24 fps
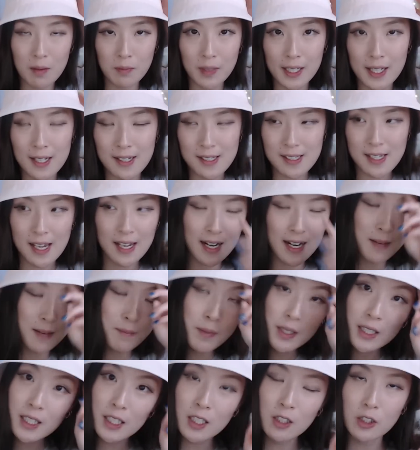Like I said, I am
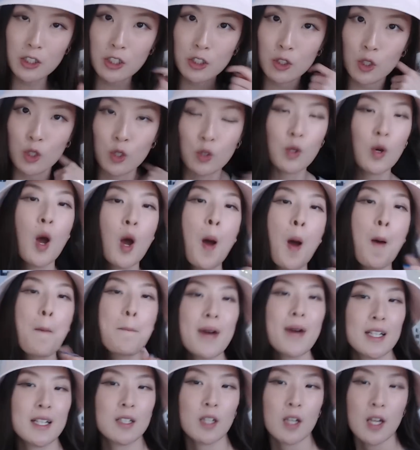a little Delulu,
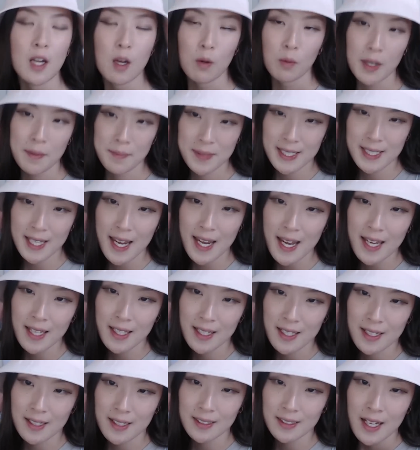but what I'm saying
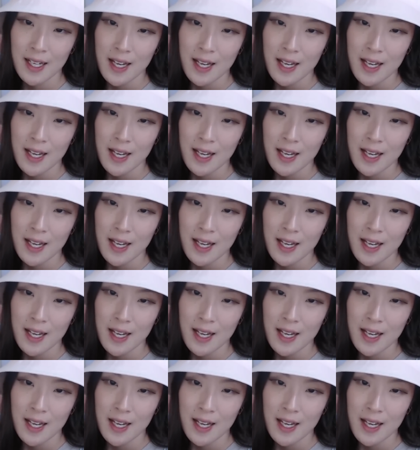is